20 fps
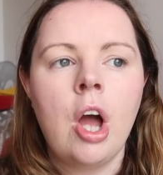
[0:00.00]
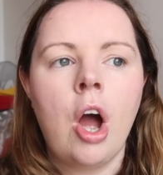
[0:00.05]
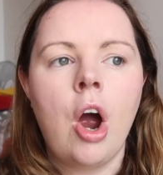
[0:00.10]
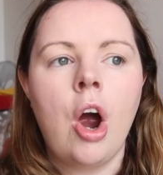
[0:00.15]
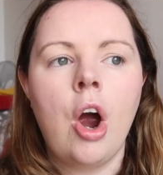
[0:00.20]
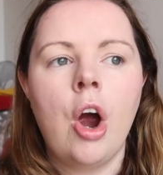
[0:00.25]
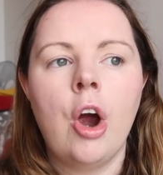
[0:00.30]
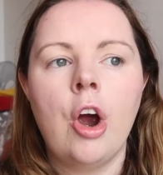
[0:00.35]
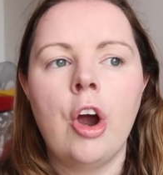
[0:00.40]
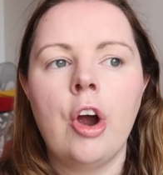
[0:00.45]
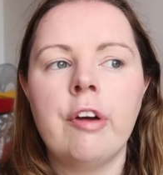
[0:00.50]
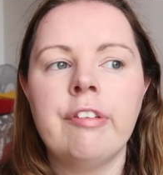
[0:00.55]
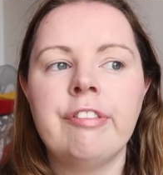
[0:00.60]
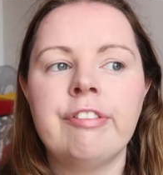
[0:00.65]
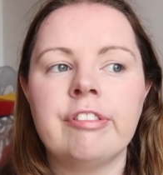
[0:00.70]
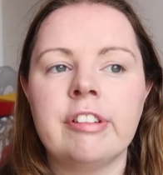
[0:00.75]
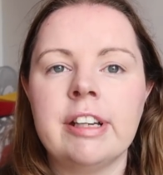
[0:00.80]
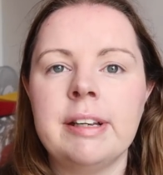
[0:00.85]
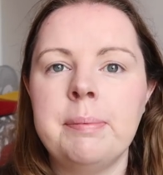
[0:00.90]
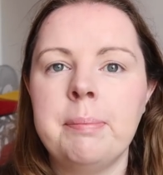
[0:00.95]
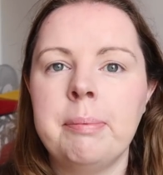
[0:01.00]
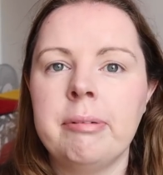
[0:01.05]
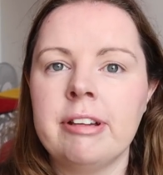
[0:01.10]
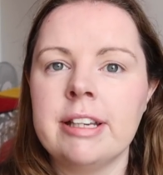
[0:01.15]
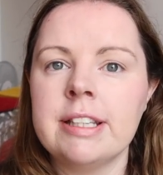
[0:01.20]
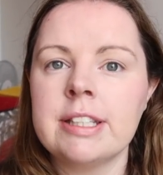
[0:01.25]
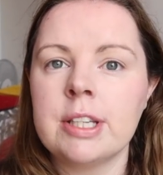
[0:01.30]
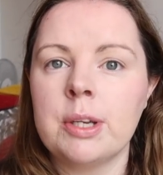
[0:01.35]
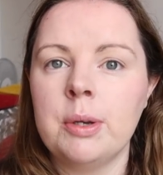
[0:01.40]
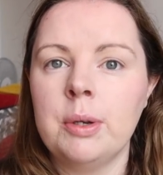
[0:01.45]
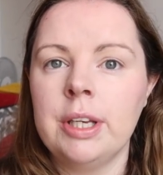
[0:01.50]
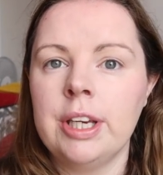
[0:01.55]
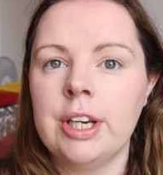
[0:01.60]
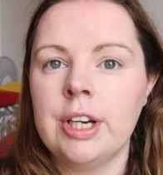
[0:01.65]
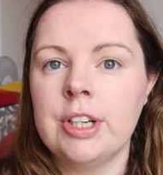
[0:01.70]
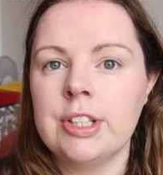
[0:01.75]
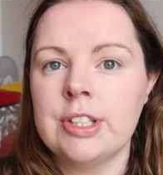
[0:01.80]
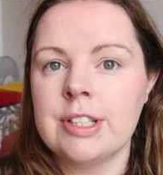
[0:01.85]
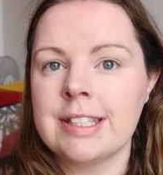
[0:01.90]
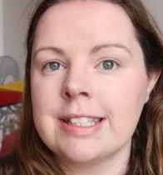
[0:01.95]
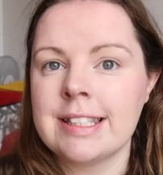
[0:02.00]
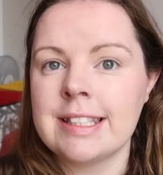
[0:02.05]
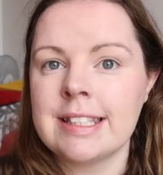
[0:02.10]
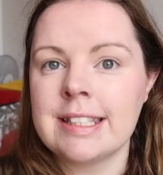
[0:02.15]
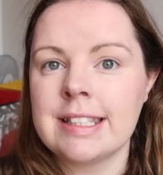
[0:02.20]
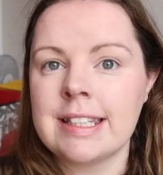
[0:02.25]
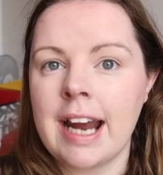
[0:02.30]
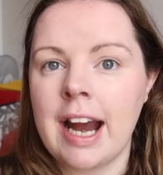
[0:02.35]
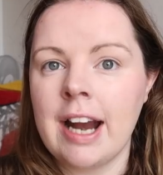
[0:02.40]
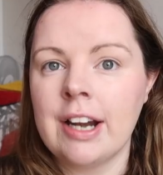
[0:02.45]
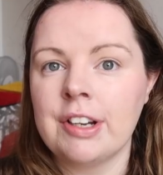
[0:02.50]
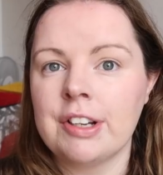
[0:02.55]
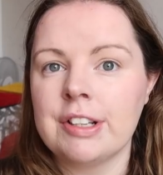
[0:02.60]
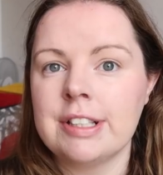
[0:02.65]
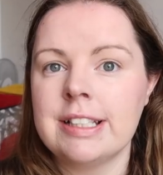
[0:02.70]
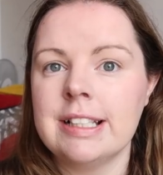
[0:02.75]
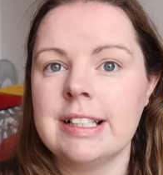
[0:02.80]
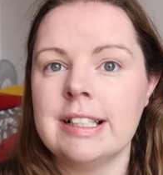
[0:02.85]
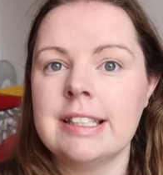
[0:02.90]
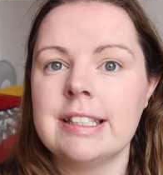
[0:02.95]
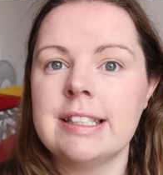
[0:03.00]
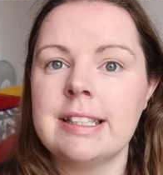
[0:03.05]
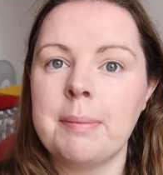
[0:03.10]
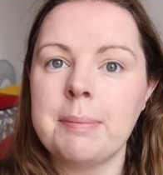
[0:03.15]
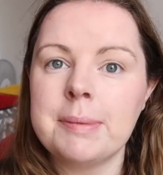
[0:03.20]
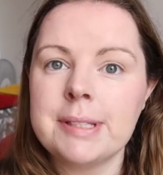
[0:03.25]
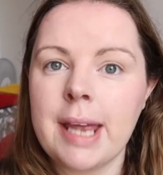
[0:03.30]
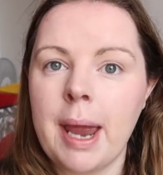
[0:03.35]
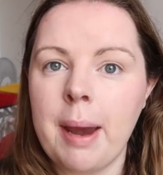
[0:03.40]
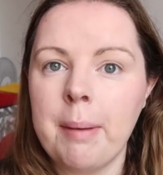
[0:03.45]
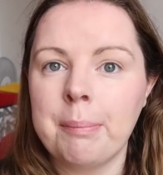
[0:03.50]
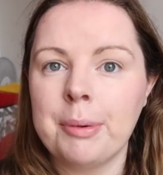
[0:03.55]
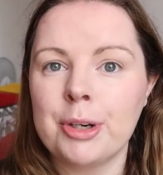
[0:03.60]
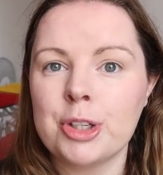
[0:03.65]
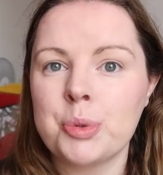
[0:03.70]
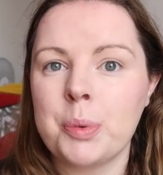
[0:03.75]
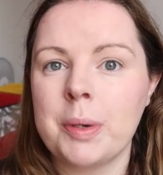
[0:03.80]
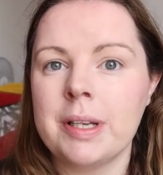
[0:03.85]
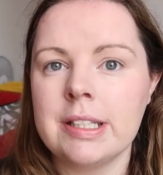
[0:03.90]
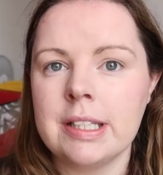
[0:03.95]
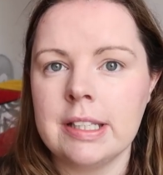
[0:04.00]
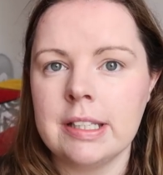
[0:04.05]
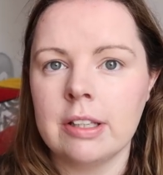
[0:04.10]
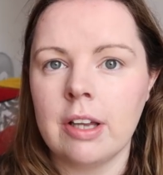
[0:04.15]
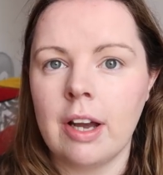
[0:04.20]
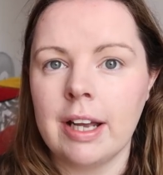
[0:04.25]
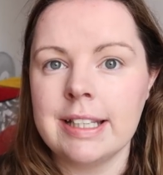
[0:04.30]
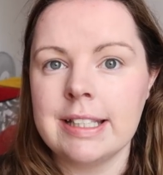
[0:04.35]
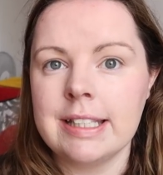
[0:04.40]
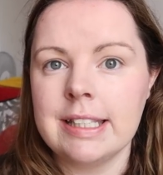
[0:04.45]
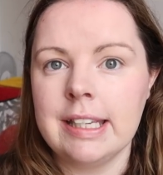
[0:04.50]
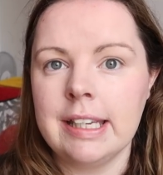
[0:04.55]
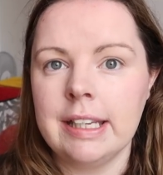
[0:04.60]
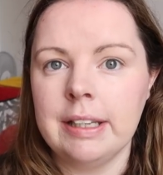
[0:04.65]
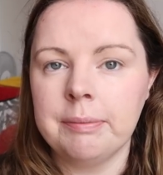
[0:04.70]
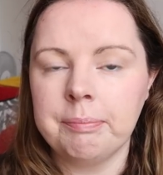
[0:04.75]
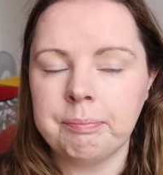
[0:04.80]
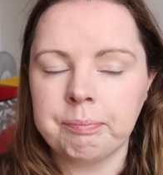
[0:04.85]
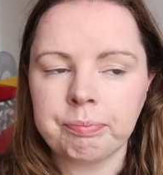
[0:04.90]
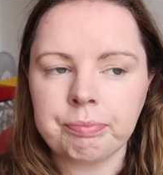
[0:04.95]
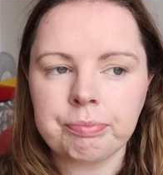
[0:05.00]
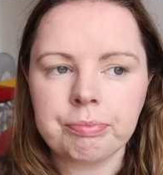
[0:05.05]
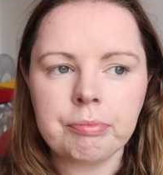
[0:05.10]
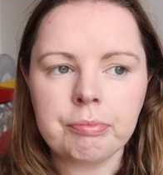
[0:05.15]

her free preschool year doesn't start until September 2019.